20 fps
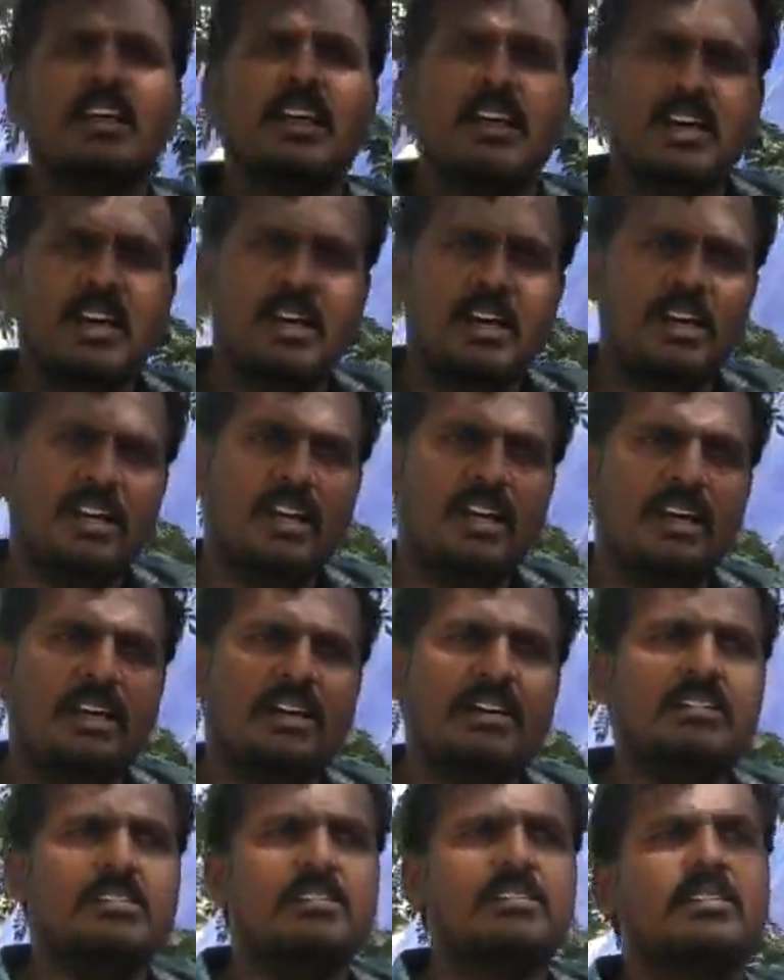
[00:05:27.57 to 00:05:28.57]

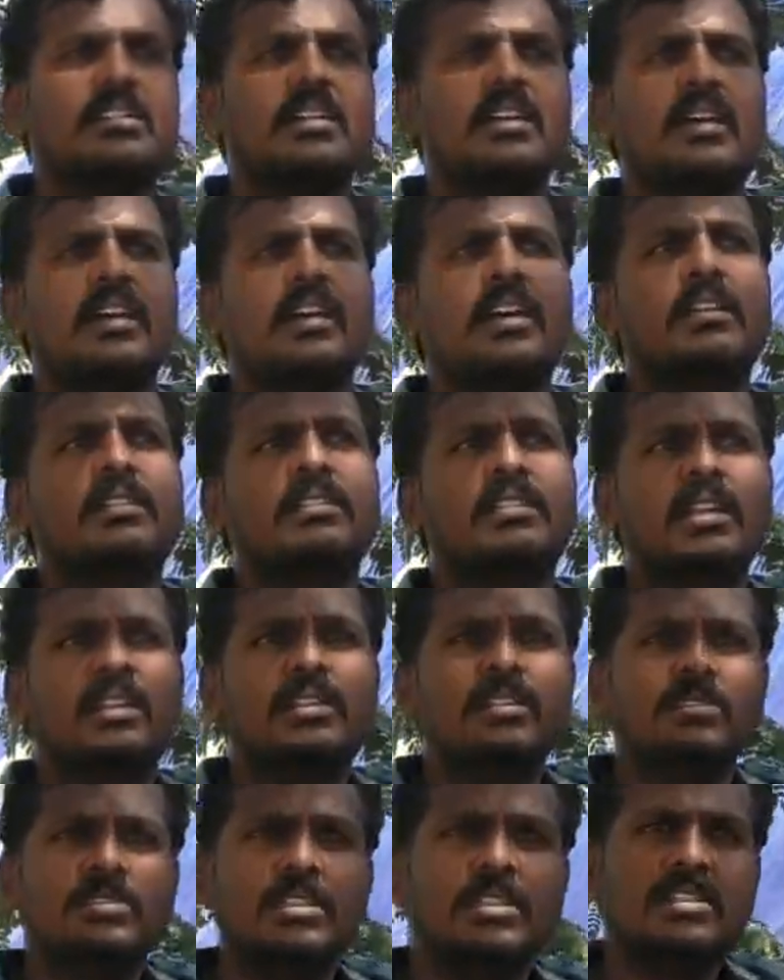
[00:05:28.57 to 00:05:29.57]

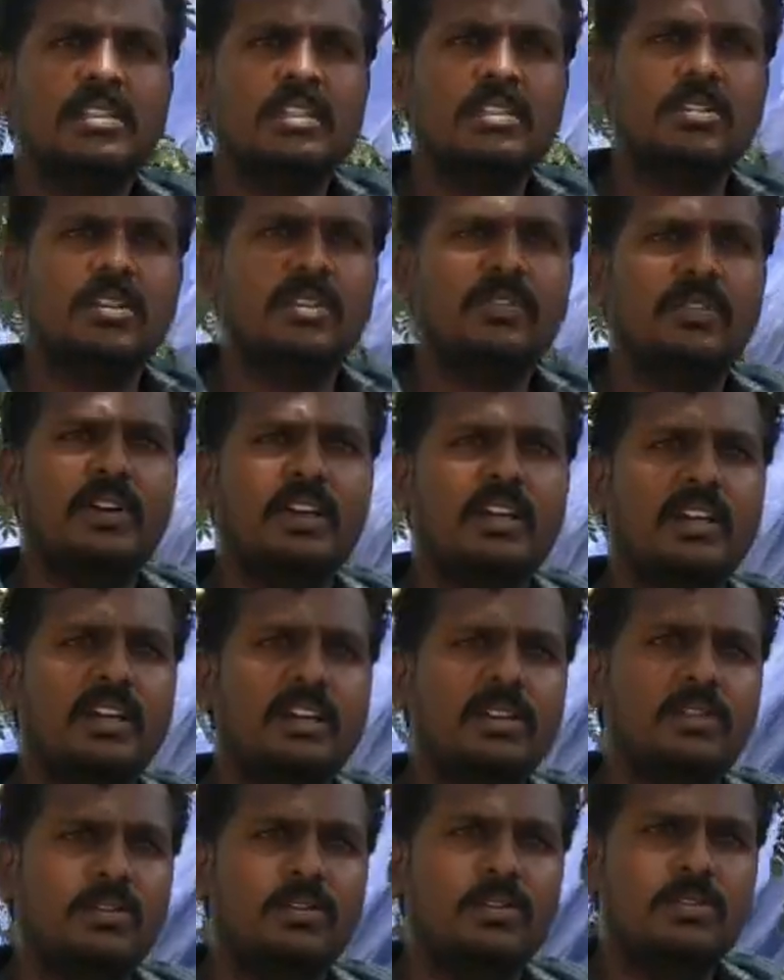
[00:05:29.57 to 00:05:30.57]
3,000 3,500
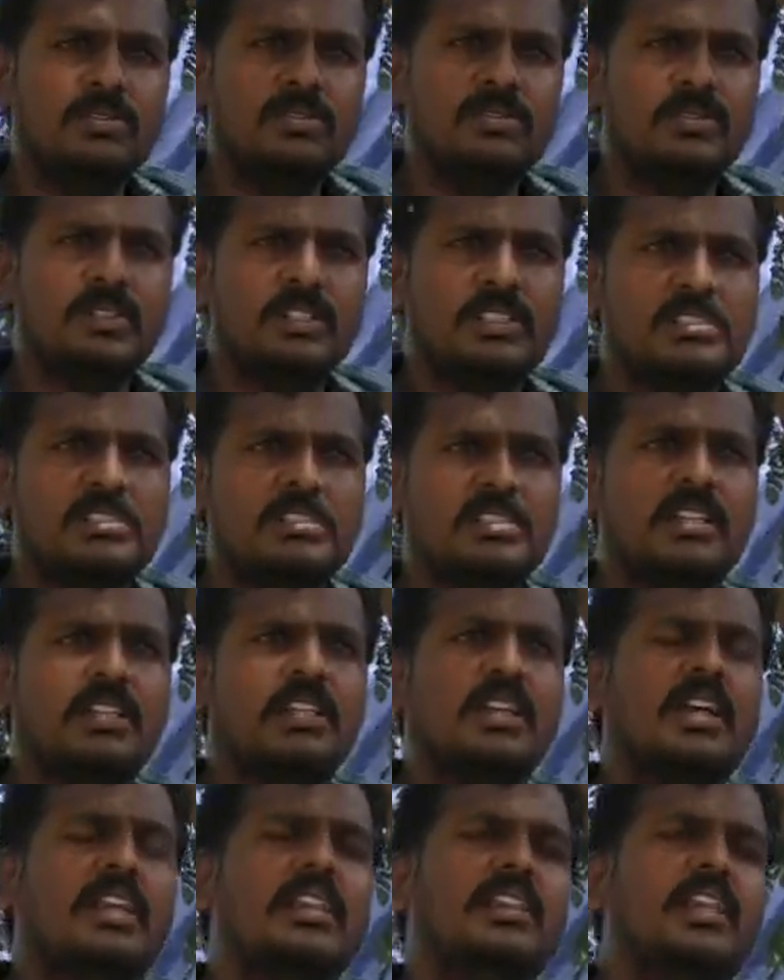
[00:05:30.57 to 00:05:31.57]
you use first,
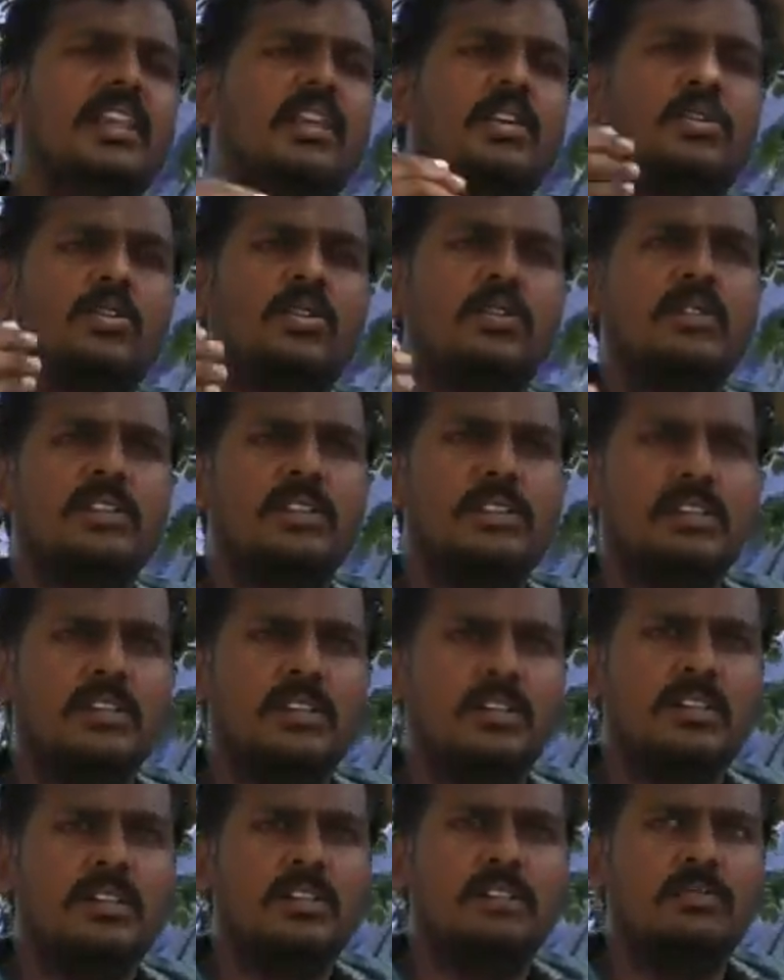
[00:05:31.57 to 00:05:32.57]
then go with
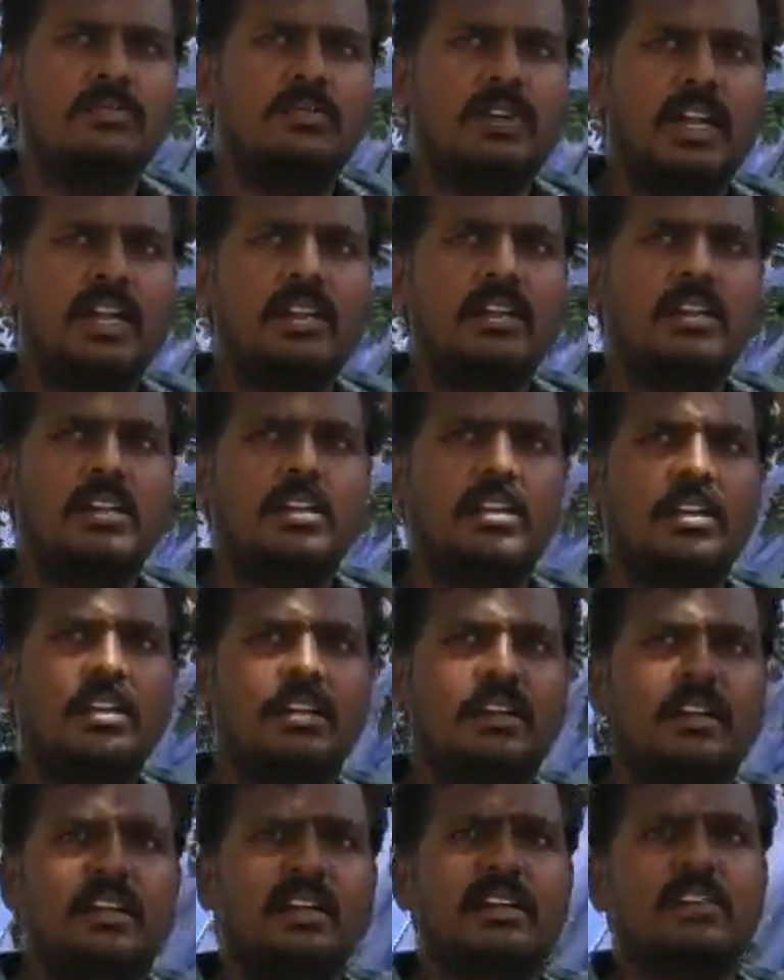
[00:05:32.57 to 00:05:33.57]
500
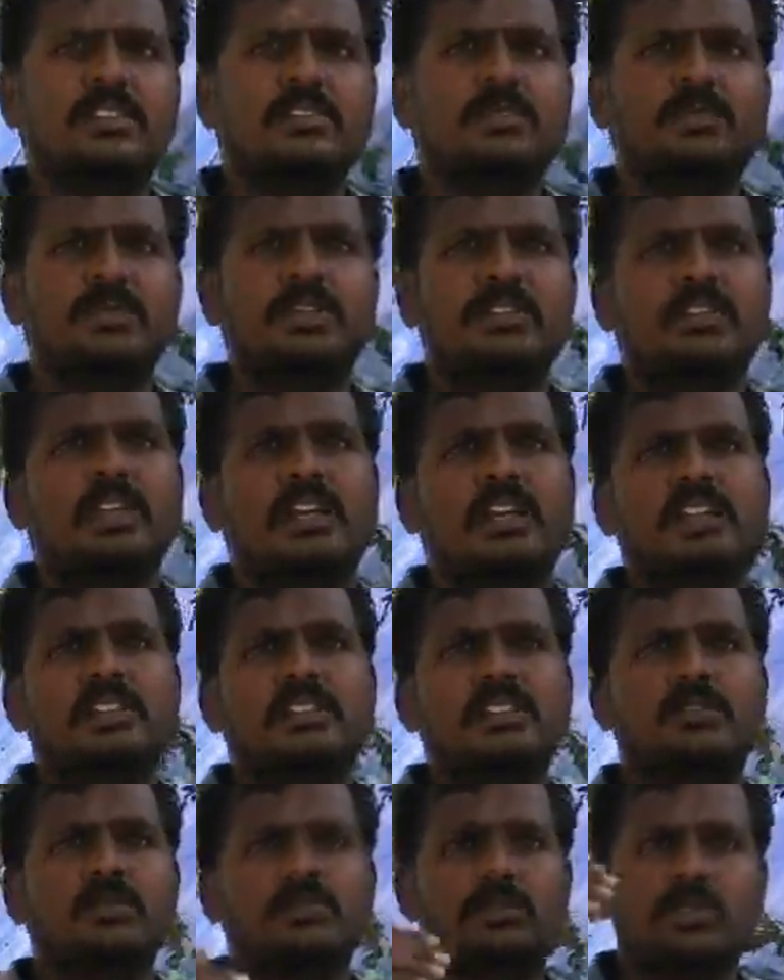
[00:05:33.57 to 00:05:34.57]
liters per
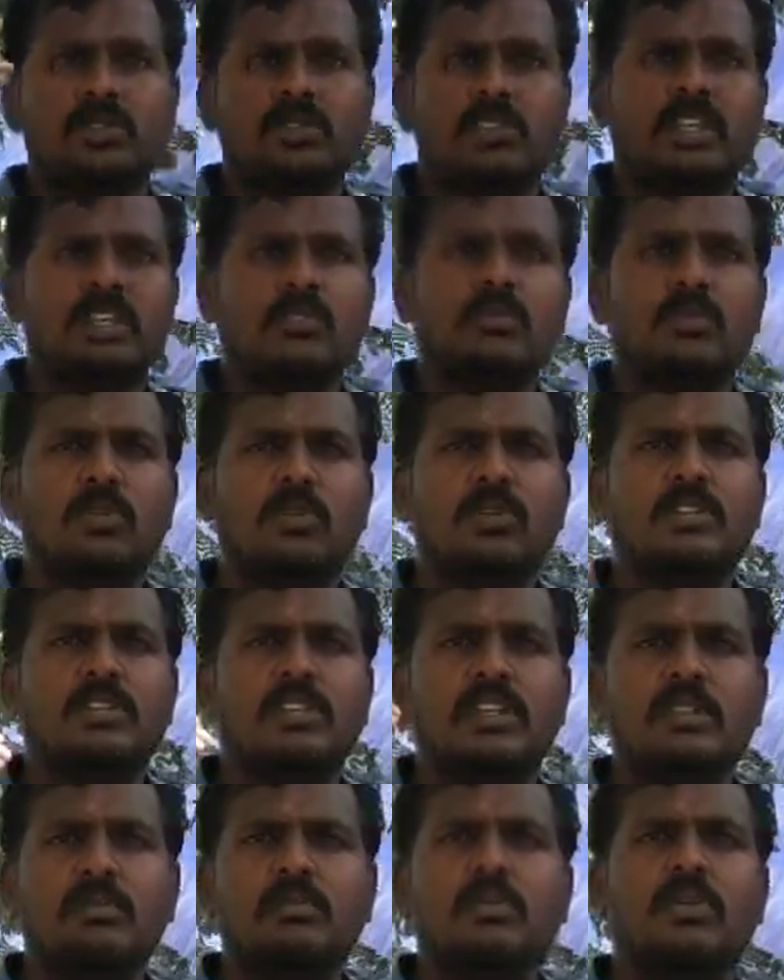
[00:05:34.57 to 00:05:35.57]
lactation more, then
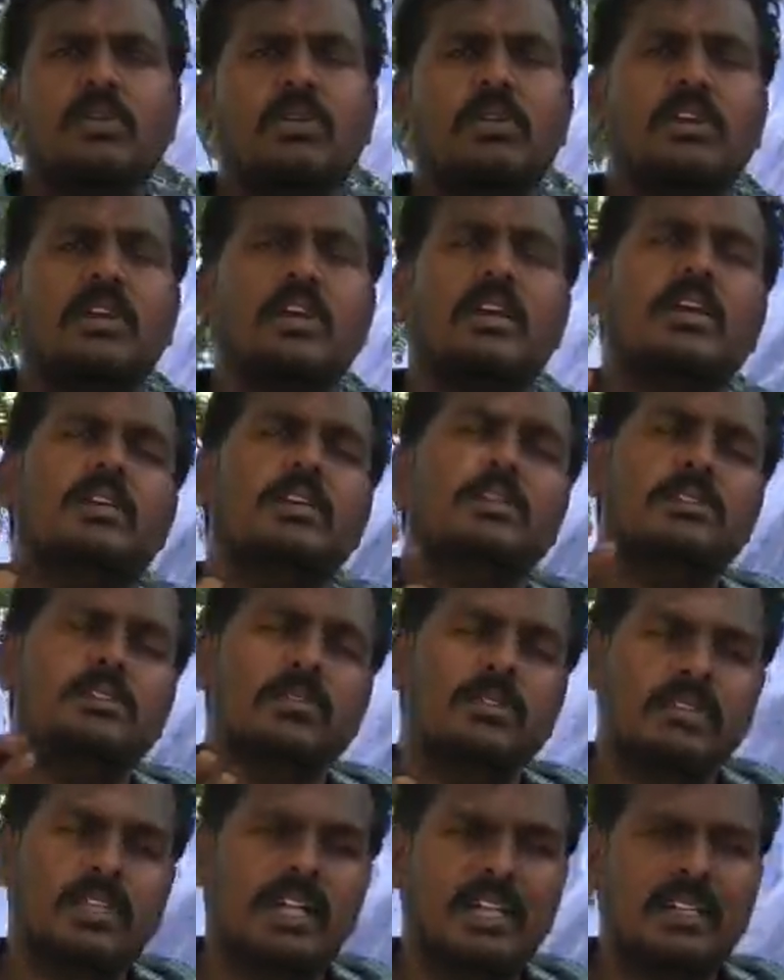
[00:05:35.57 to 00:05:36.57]
more,
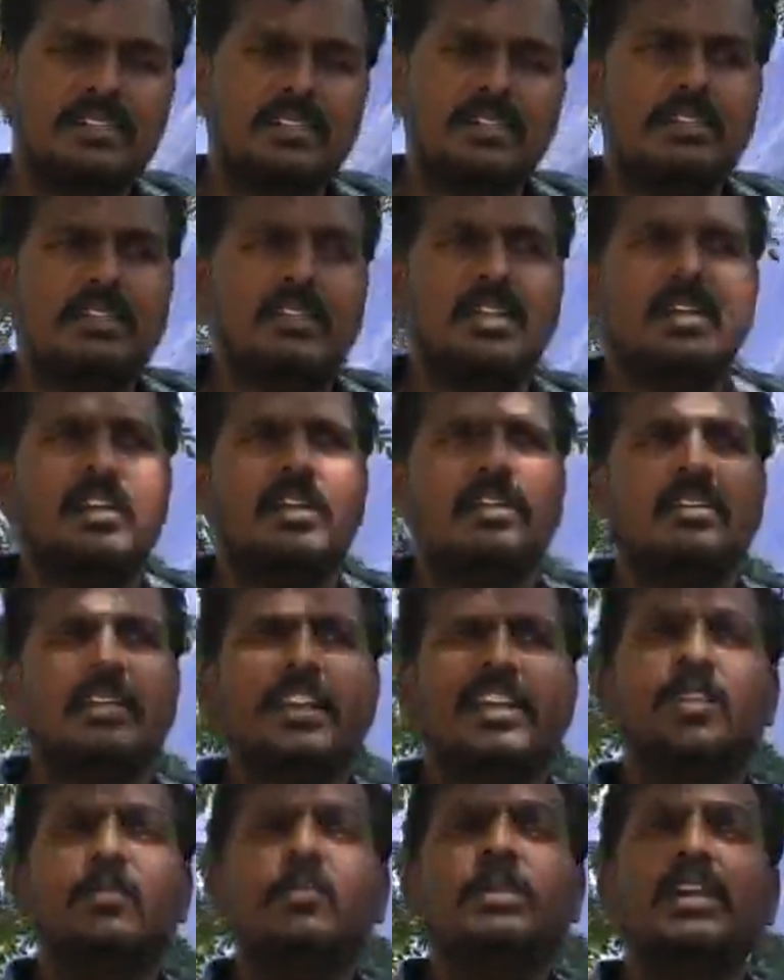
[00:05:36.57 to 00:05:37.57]
so that
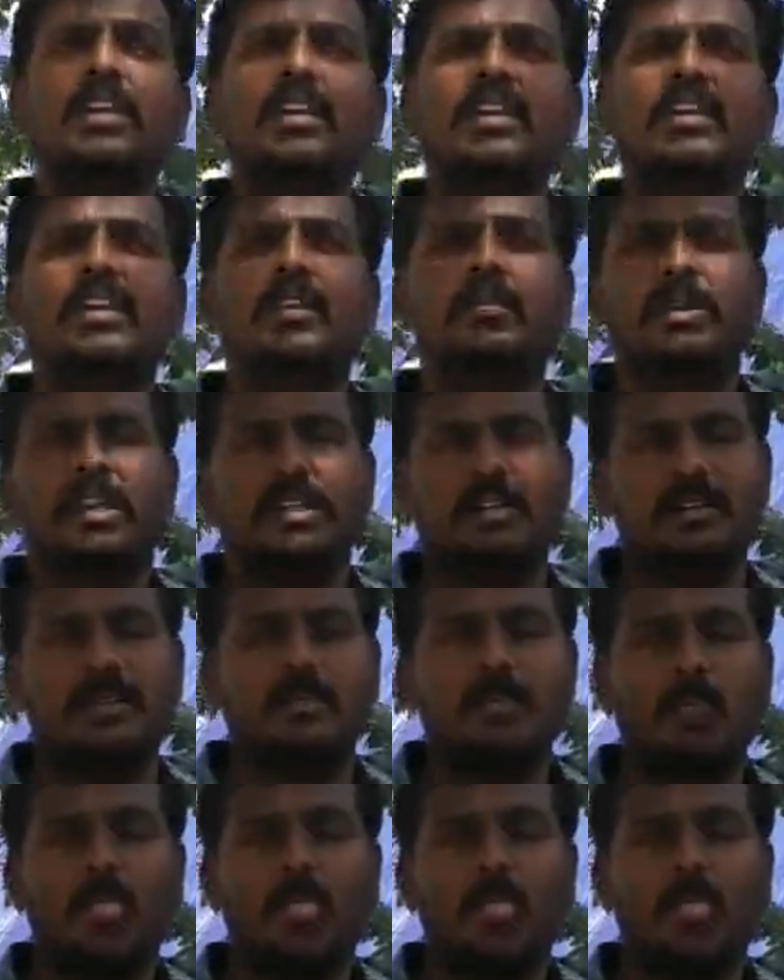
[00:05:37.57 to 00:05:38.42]
there will be increment.